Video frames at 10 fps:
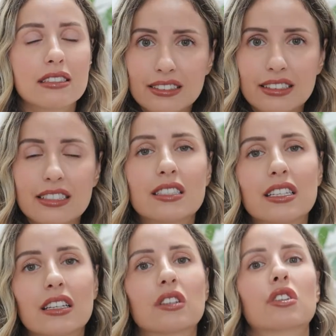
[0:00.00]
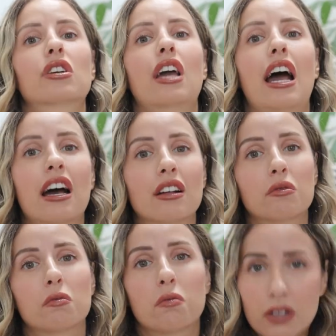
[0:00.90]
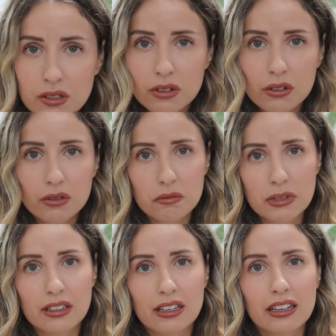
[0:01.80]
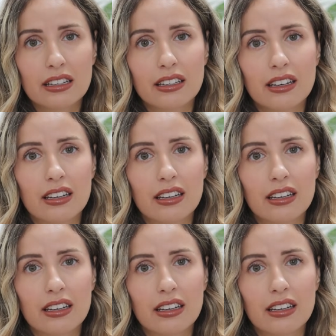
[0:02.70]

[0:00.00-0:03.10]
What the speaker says: Let's take a look at what's wrong with my leg